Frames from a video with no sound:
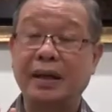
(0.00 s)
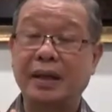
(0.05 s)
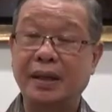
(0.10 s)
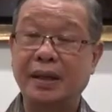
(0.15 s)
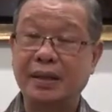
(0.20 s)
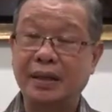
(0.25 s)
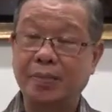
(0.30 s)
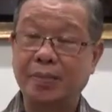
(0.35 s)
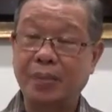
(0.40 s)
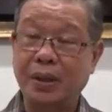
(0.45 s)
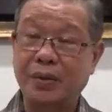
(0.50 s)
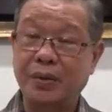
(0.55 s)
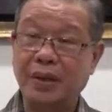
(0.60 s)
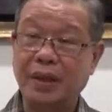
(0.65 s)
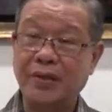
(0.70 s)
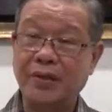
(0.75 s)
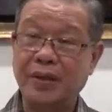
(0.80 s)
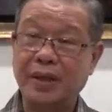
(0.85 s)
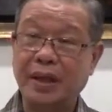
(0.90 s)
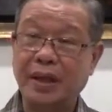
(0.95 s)
A simple
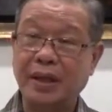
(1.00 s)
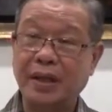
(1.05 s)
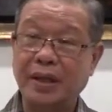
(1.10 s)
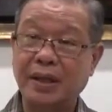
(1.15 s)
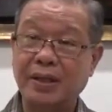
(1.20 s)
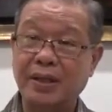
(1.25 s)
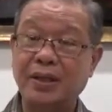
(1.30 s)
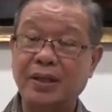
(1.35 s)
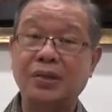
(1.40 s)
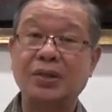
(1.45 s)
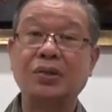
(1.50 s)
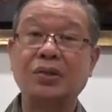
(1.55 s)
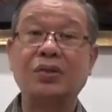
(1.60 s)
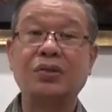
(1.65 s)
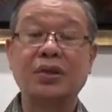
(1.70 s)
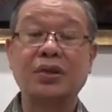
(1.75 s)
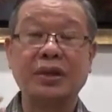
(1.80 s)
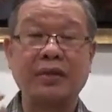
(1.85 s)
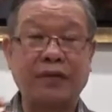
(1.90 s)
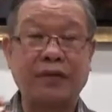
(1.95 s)
way of saying this is
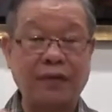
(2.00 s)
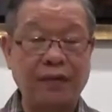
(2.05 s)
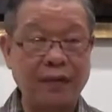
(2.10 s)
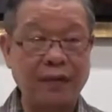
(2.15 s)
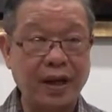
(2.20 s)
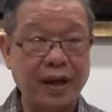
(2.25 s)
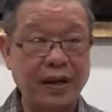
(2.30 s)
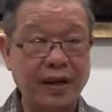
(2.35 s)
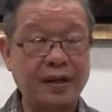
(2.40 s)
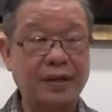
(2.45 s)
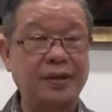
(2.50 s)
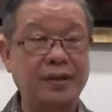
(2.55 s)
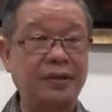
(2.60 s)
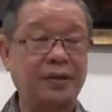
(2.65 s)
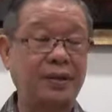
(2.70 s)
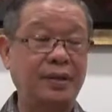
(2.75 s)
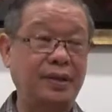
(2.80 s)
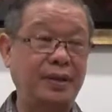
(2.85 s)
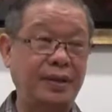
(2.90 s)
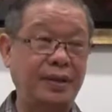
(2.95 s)
you reflect
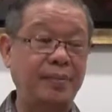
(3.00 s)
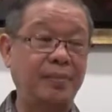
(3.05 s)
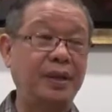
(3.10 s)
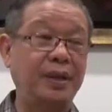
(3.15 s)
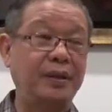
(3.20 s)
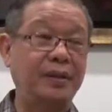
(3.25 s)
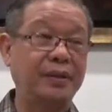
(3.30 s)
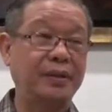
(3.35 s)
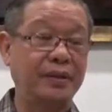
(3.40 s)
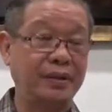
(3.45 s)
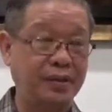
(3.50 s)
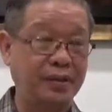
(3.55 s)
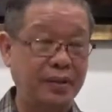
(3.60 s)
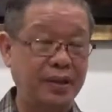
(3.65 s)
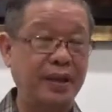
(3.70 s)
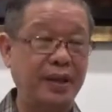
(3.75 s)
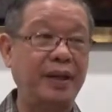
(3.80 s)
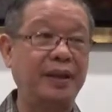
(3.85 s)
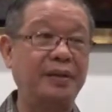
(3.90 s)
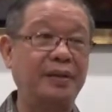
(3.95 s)
on the Dhamma, also
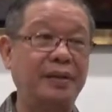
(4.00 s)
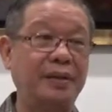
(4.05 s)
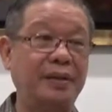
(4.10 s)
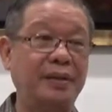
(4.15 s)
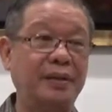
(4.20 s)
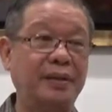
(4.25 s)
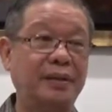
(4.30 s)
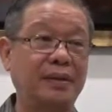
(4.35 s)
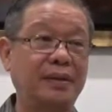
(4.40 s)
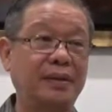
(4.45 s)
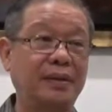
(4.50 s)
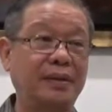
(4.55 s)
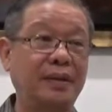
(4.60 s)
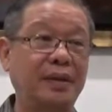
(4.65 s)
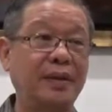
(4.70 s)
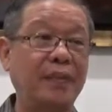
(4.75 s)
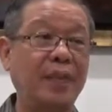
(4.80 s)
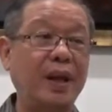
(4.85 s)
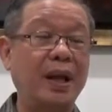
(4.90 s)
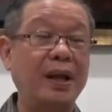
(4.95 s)
can. All
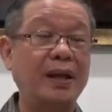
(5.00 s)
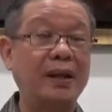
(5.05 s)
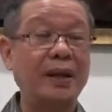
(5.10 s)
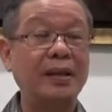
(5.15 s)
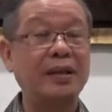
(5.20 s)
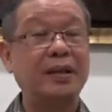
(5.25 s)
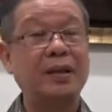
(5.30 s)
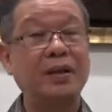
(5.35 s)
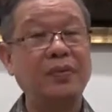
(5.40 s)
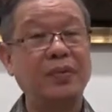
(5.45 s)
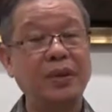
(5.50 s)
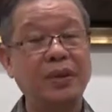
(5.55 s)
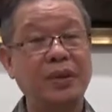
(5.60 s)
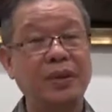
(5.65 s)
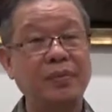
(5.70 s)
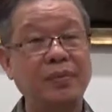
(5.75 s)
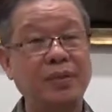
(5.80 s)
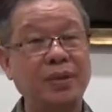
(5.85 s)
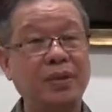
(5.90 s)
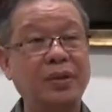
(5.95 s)
right? That's how
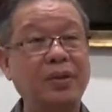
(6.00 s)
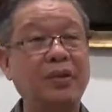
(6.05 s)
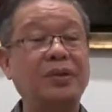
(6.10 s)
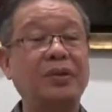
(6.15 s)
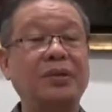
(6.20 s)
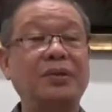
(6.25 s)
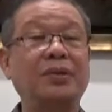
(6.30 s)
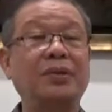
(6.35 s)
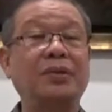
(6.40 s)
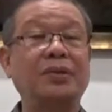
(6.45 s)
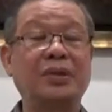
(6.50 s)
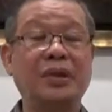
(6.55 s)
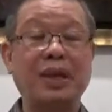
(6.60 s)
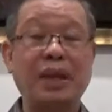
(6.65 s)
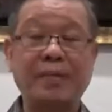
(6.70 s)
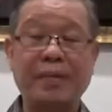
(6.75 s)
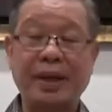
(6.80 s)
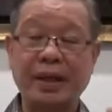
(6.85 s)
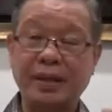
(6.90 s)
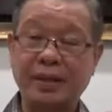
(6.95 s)
wisdom grows. You
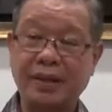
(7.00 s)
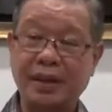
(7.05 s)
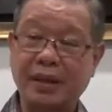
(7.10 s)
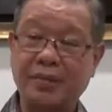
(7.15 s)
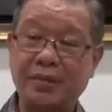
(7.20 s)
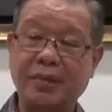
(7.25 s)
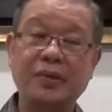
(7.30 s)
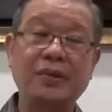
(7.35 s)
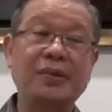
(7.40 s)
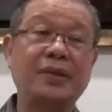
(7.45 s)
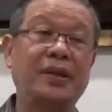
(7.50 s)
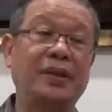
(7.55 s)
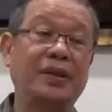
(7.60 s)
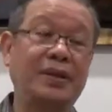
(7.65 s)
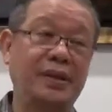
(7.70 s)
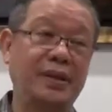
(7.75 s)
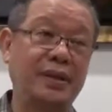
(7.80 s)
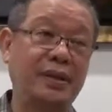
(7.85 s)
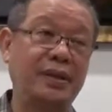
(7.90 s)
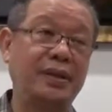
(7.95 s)
step by step do
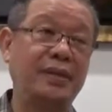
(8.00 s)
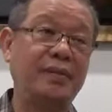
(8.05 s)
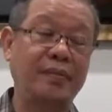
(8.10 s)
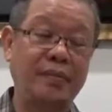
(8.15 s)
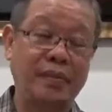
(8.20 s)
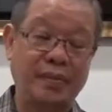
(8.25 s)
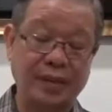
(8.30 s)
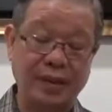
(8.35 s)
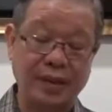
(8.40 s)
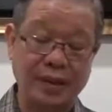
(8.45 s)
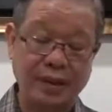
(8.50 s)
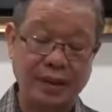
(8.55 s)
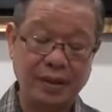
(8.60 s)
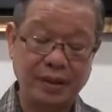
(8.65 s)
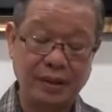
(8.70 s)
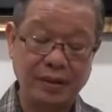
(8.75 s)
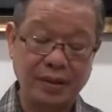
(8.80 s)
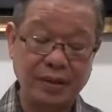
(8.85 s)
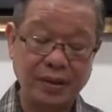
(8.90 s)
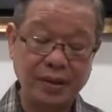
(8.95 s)
this. Yeah?
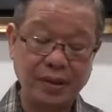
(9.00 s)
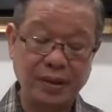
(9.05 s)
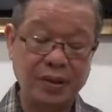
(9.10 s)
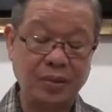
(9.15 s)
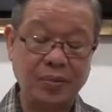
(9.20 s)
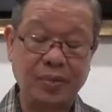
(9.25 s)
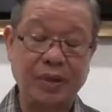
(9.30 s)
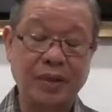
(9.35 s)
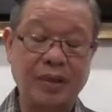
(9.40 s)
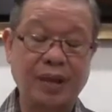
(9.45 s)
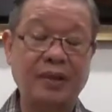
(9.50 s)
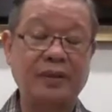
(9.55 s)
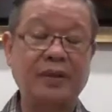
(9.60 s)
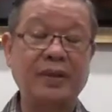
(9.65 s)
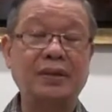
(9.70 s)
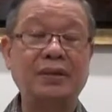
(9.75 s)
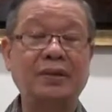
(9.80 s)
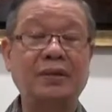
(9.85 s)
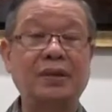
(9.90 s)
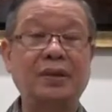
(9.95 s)
Okay? You don't need to be
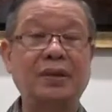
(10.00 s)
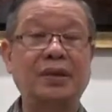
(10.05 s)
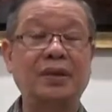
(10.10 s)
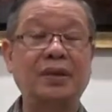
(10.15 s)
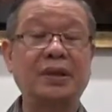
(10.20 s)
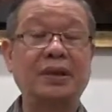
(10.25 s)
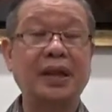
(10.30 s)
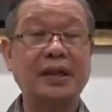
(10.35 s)
clever to do this.